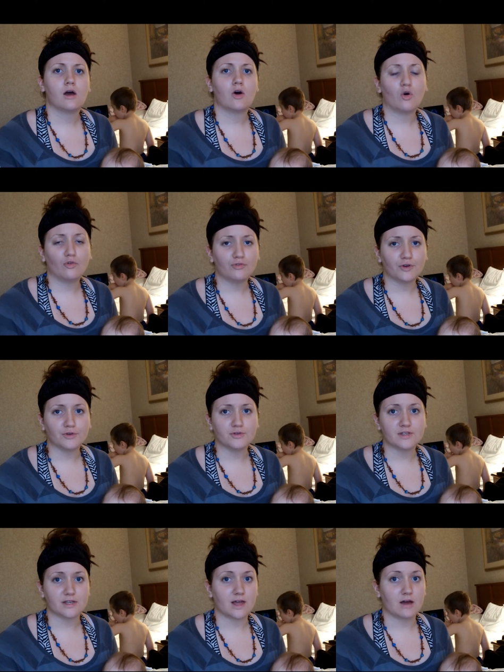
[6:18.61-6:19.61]
Whole
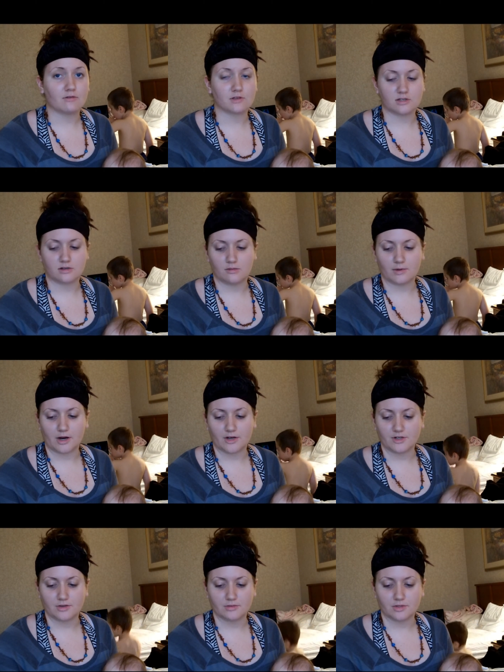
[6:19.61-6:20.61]
Foods, and that was, oh my
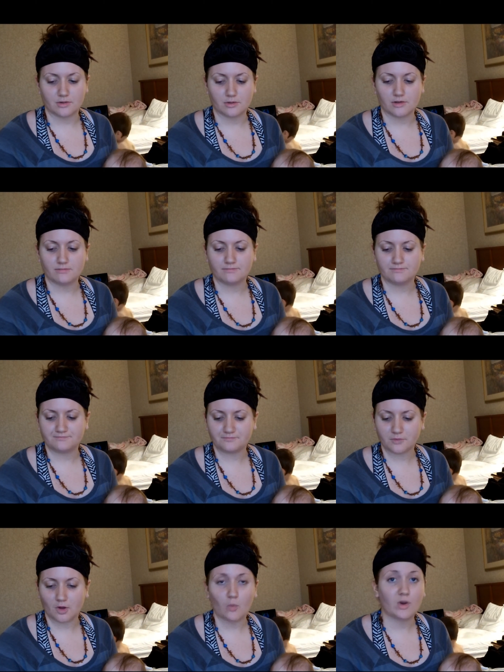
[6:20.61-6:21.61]
gosh, that was so good.
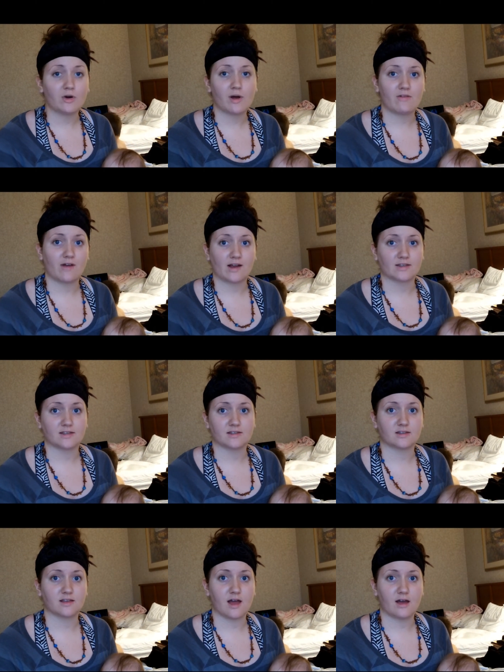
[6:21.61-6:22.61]
We don't have access
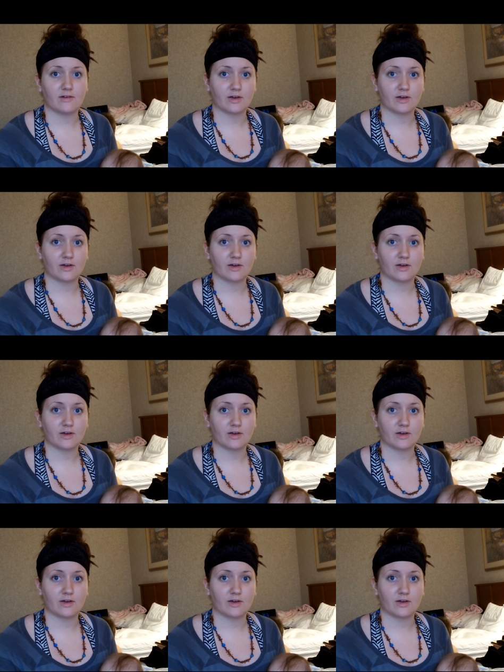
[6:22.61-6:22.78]
to that.